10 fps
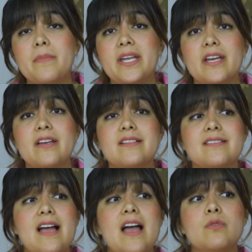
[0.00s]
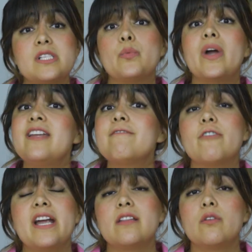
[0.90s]
because I was waiting
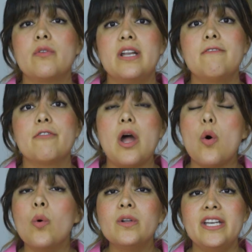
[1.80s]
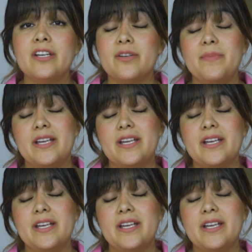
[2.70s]
for it already for a whole year,